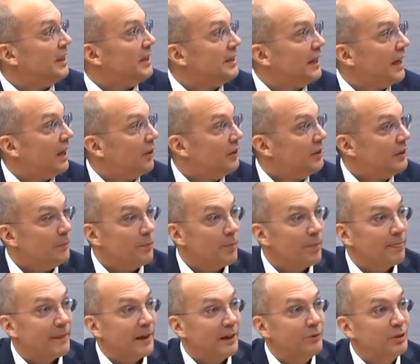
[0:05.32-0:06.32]
Now,
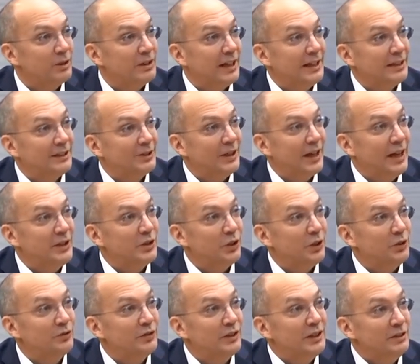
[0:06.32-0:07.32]
I would like to hand
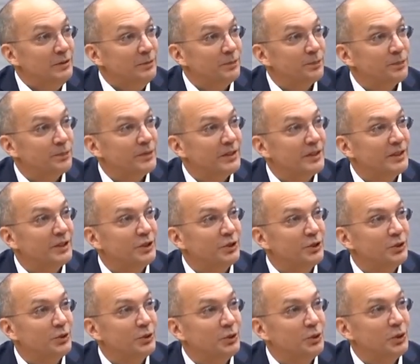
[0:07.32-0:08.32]
over
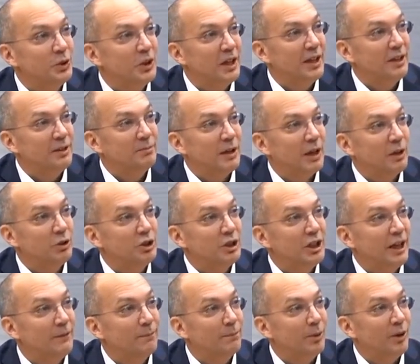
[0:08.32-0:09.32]
to uh, Maruxa
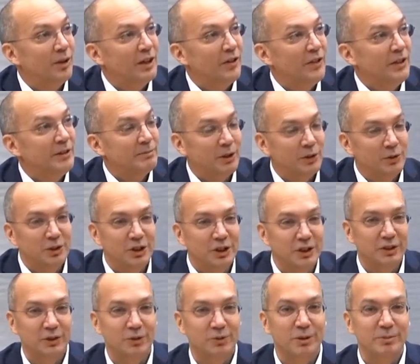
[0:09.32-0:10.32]
and Paul. I think,
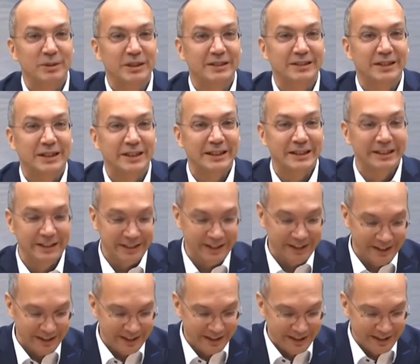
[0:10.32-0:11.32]
Maruxa, you will be starting.
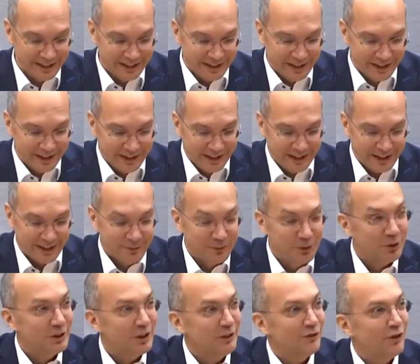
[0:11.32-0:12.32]
And I'm
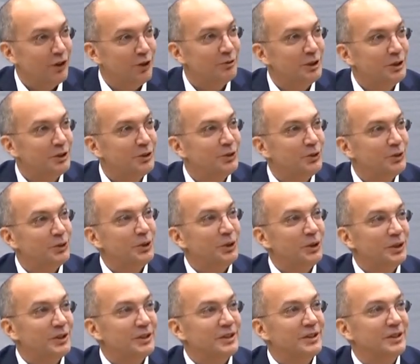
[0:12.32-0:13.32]
looking forward to
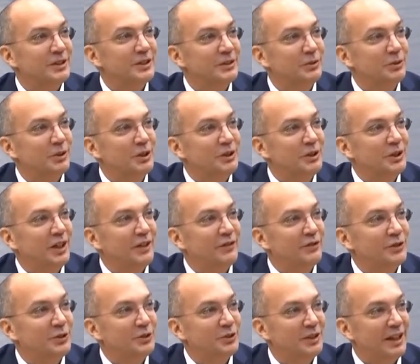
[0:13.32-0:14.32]
what you
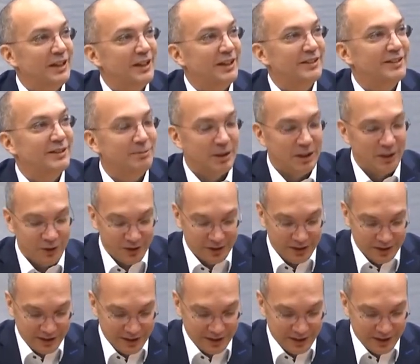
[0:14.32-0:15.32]
have to tell us about
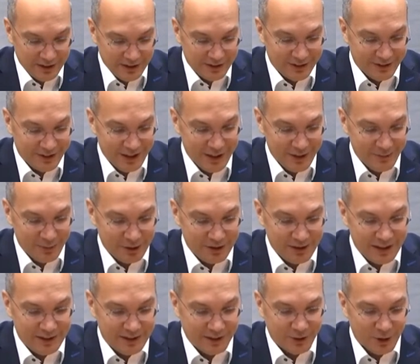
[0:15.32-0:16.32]
the transport
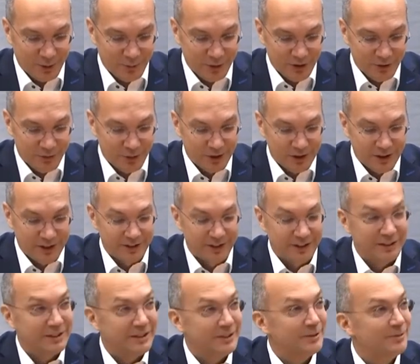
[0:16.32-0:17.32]
data commons. What is
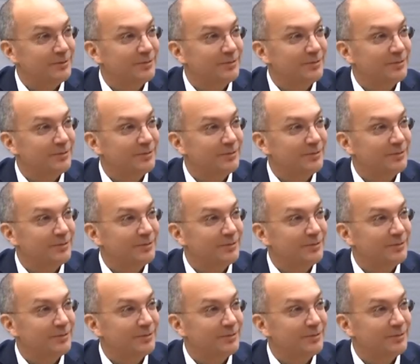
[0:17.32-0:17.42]
it?